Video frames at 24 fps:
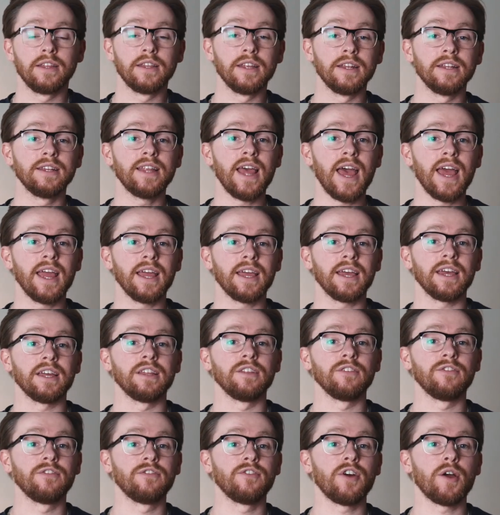The neck
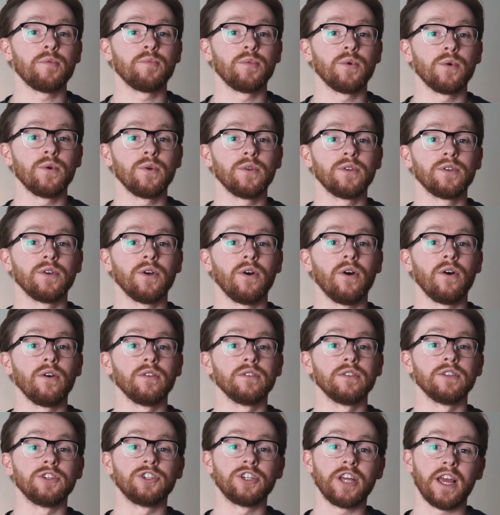and the fretboard
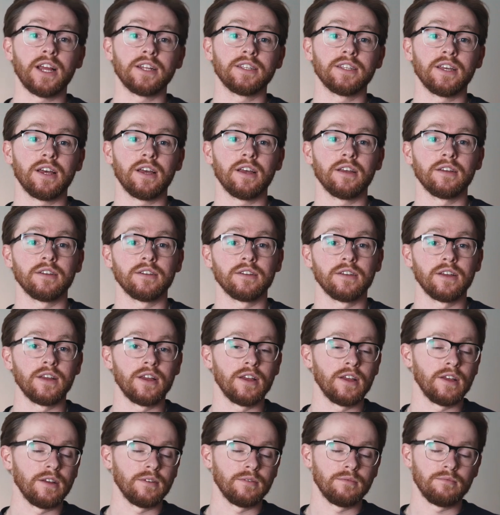on the Schecter,
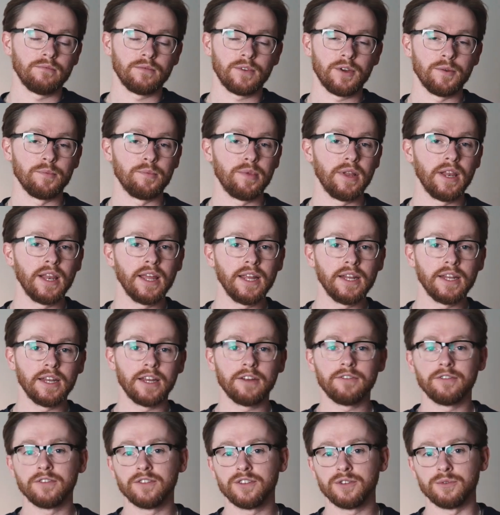completely
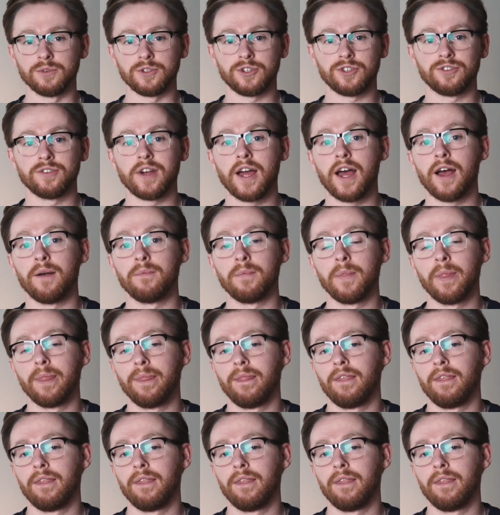different to a Strat.